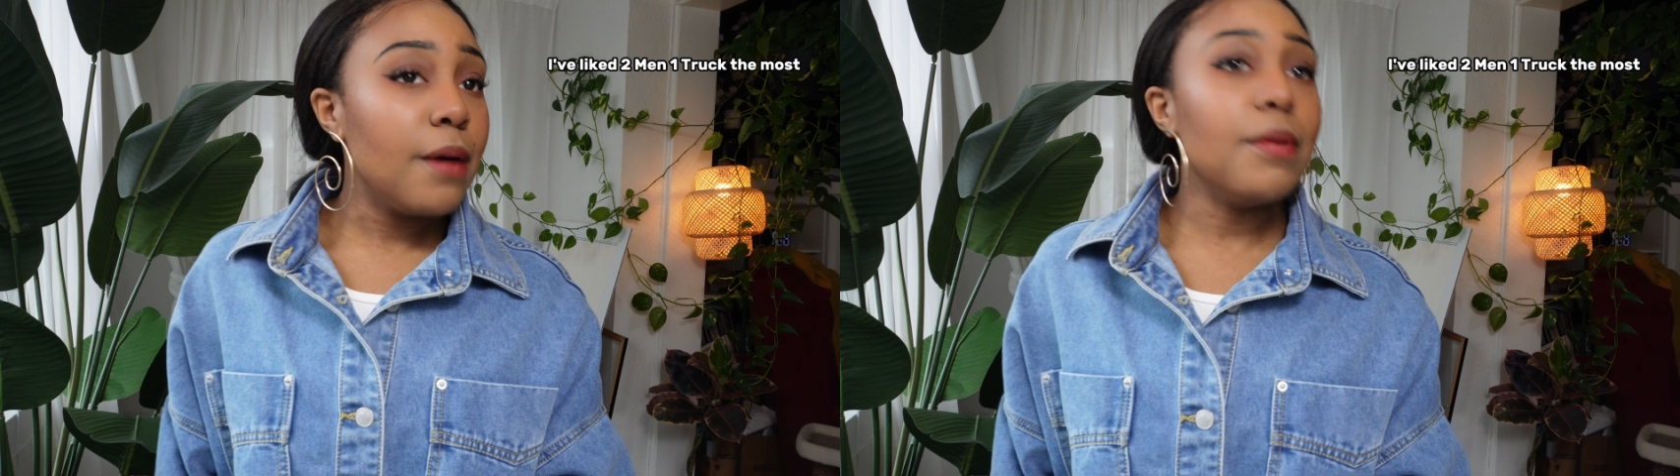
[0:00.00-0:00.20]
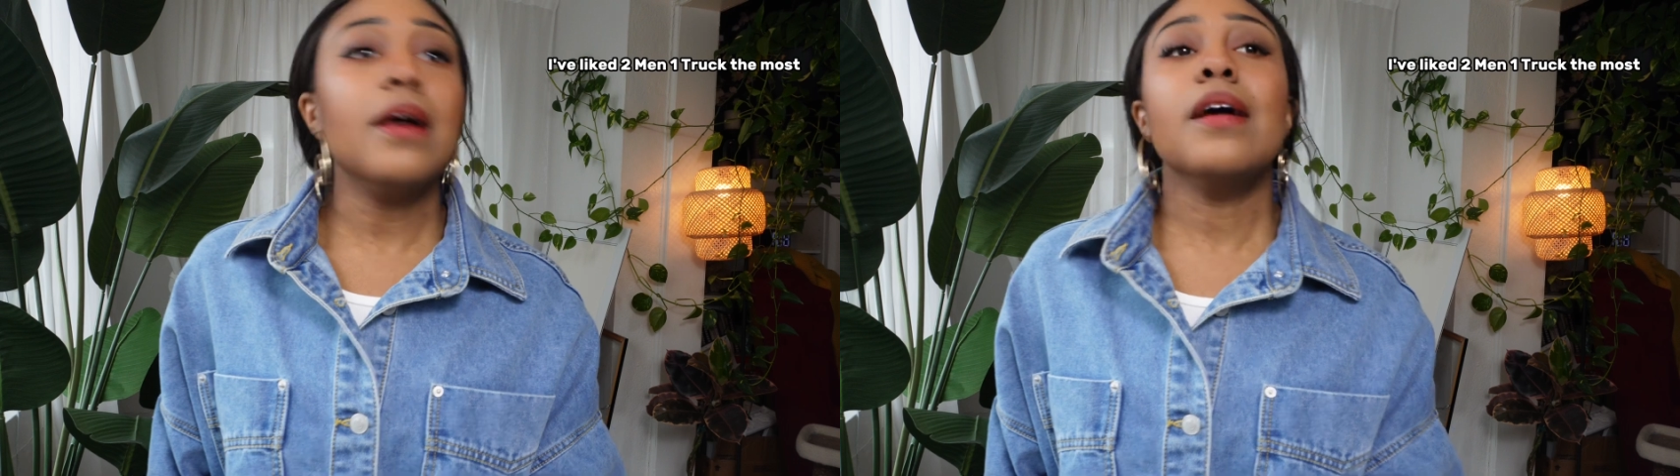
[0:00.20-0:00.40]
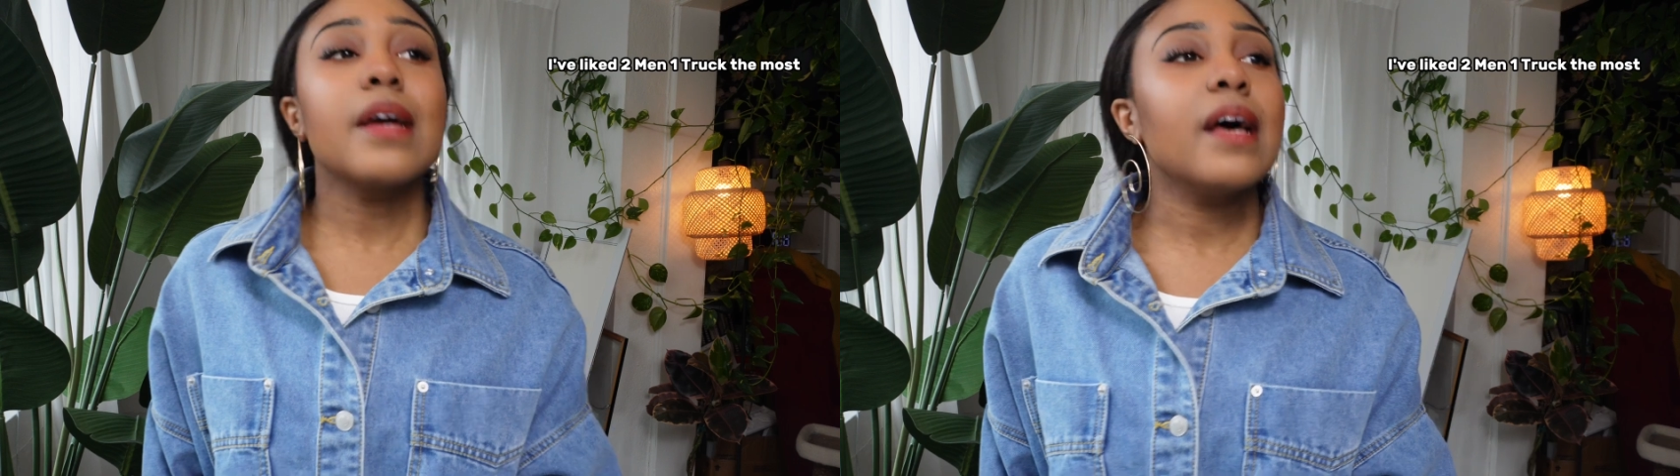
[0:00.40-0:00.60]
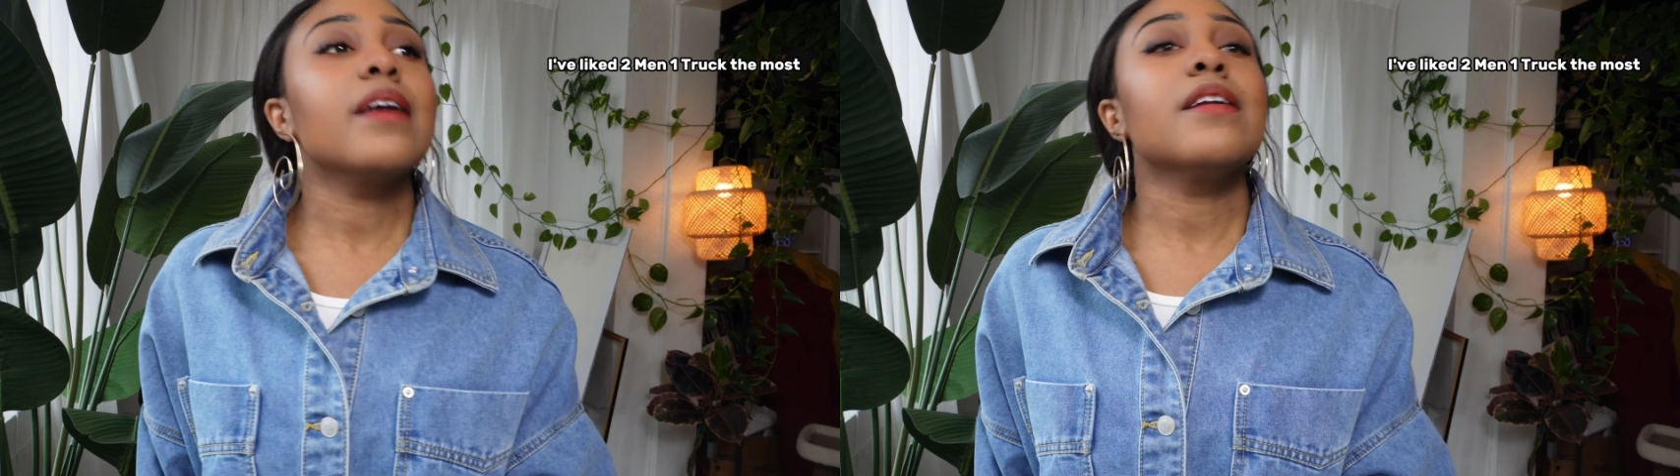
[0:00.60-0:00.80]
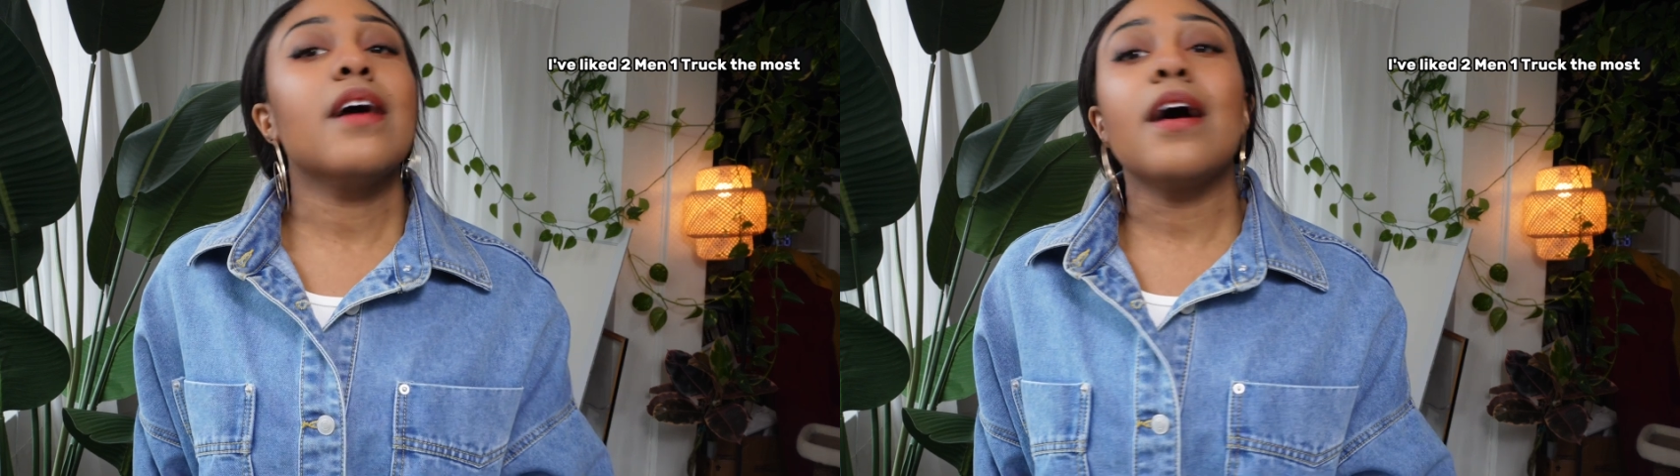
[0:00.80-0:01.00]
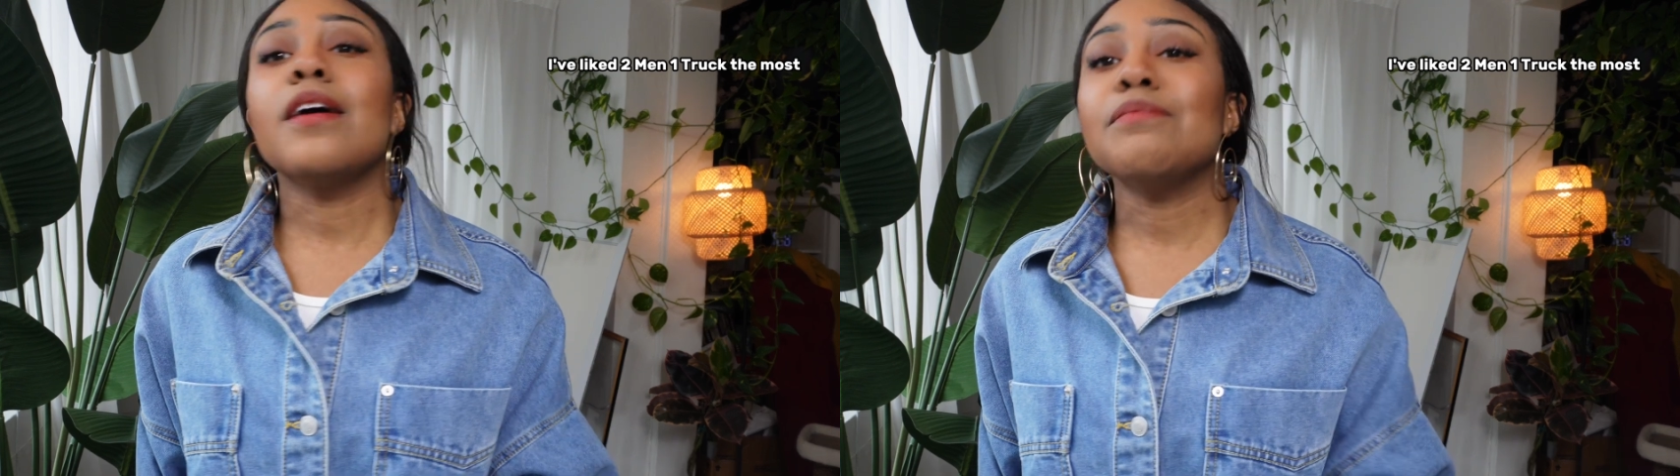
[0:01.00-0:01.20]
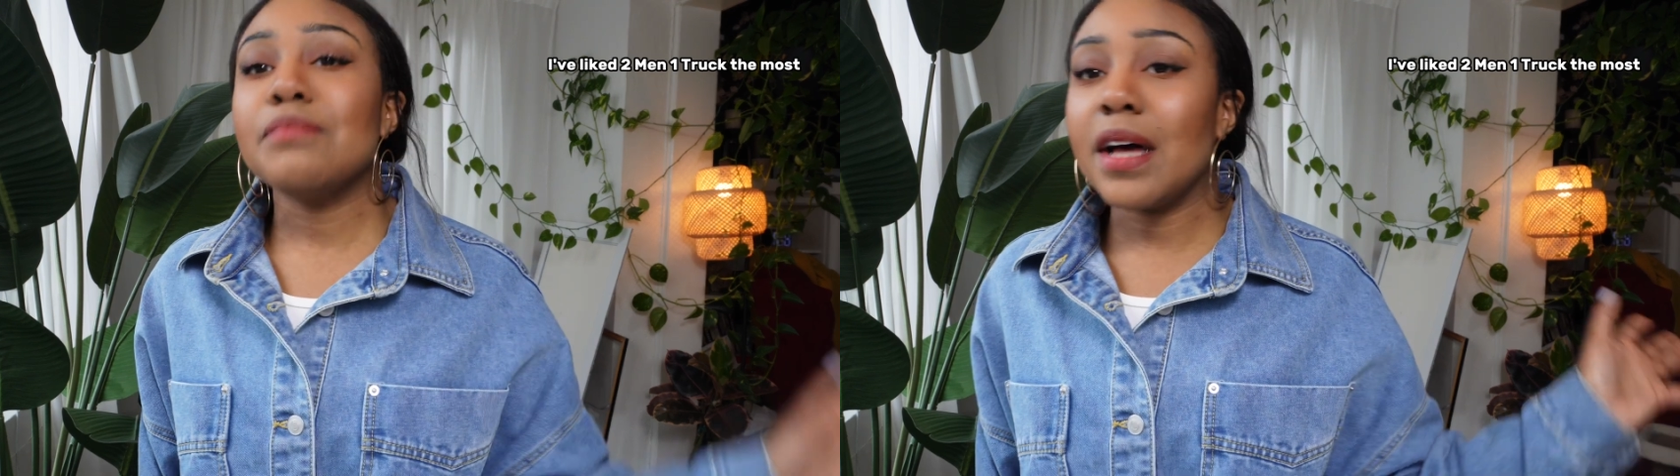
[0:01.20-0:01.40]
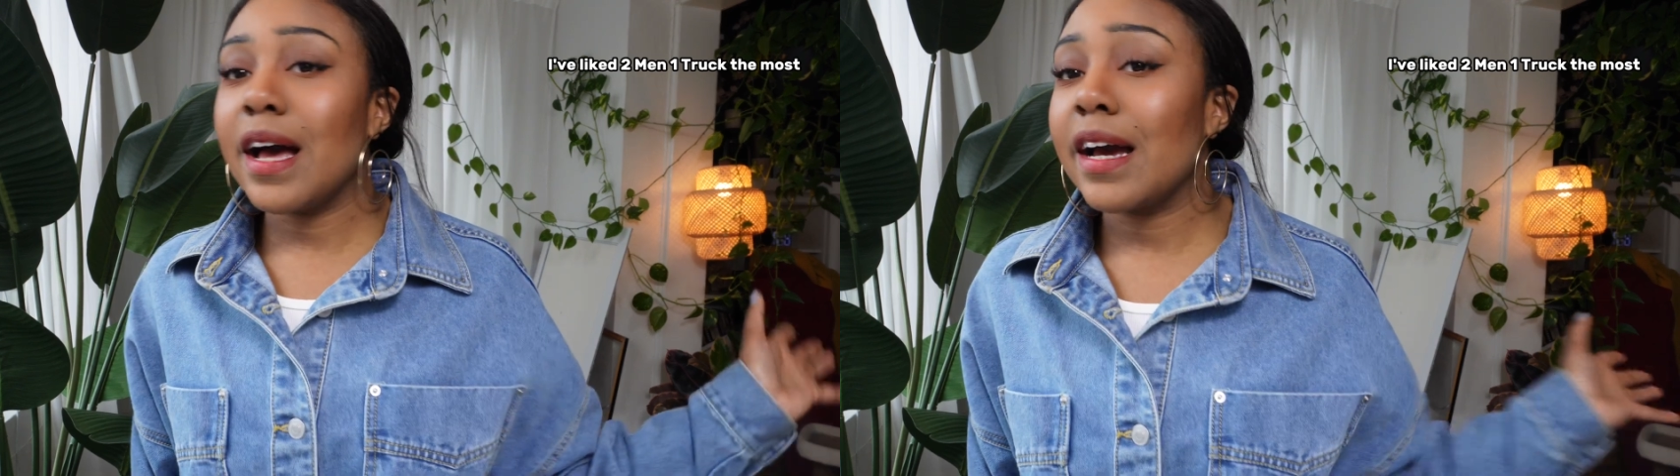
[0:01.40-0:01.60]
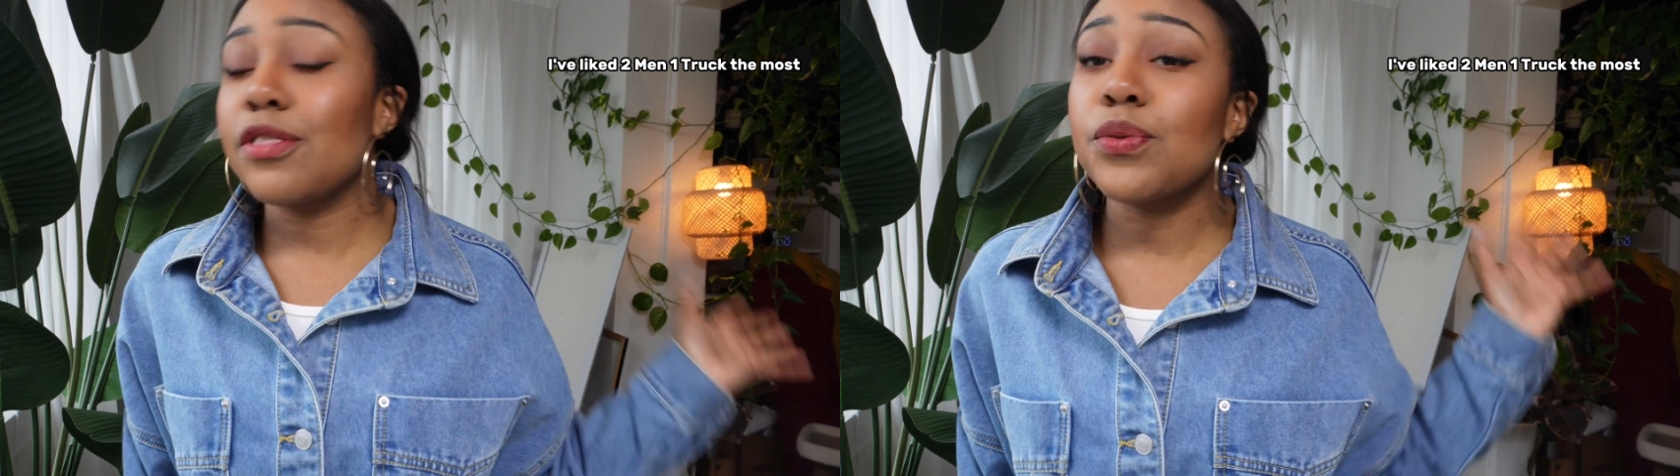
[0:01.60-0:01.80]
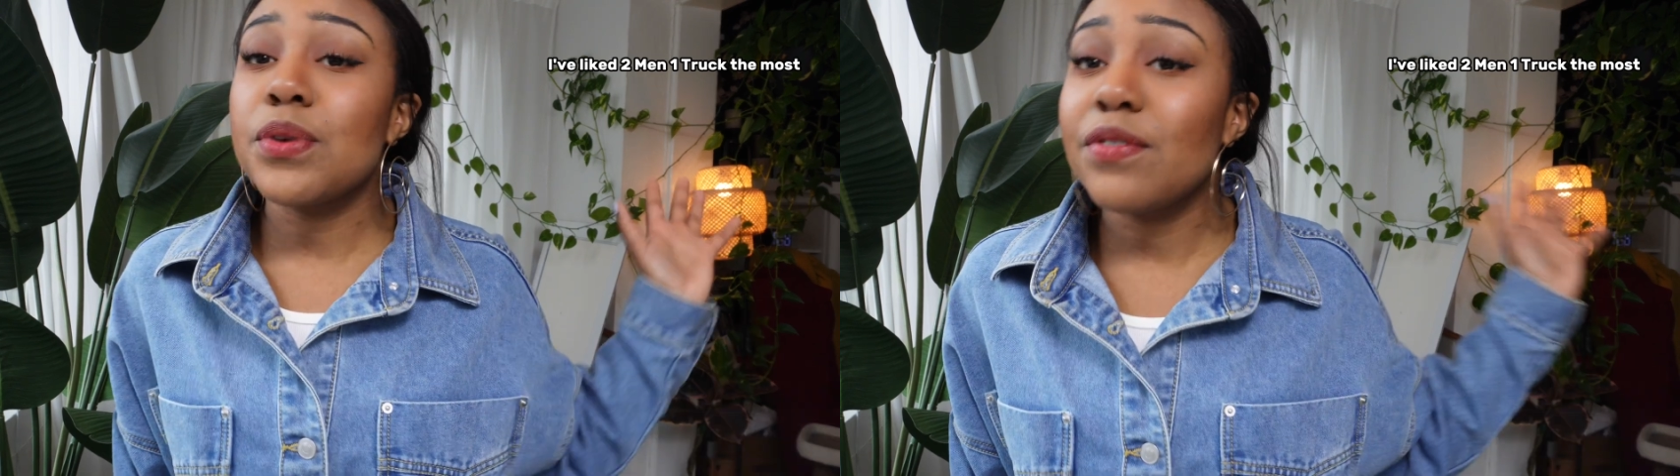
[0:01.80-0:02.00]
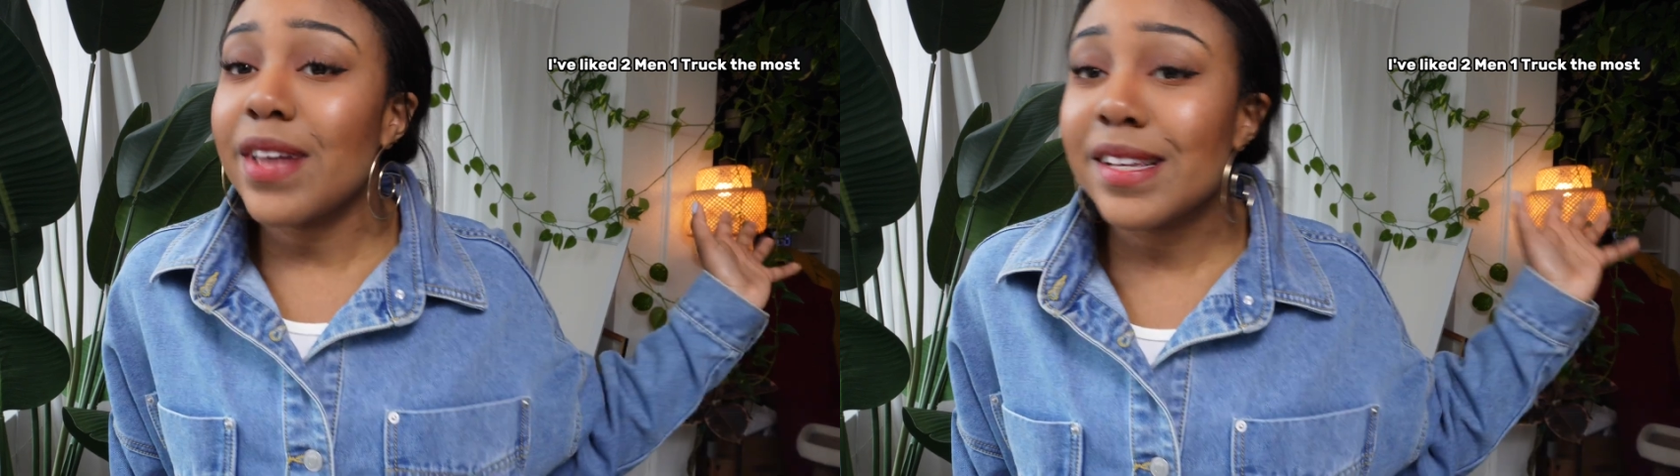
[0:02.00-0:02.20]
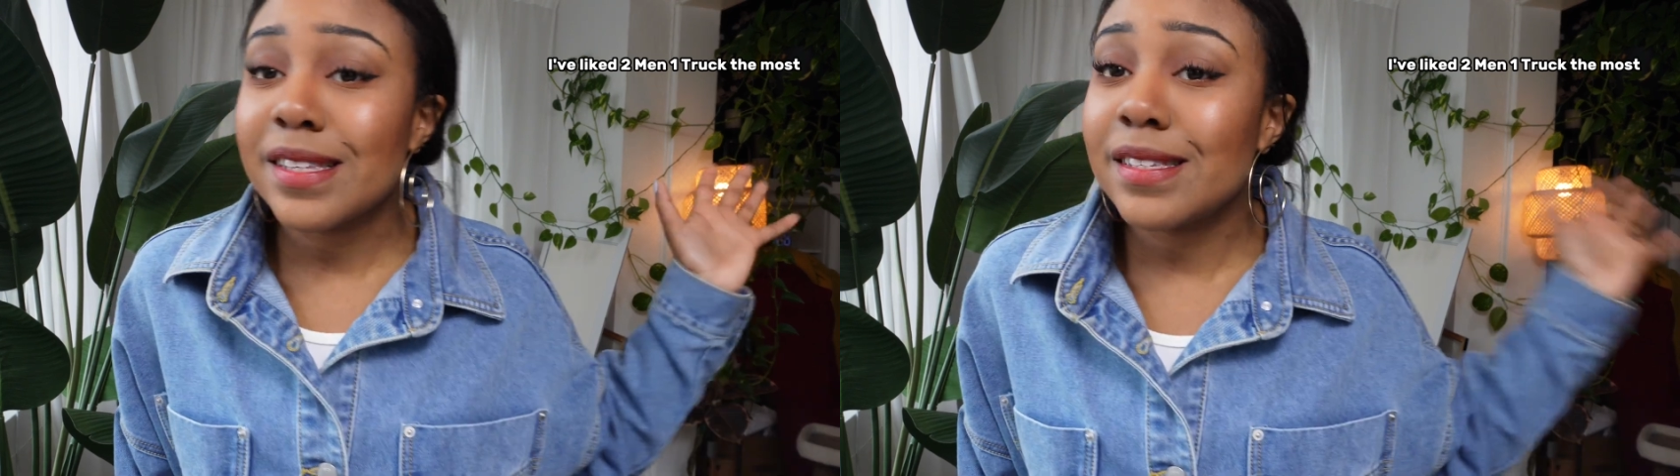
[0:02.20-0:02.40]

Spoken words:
But again, I got 3 flights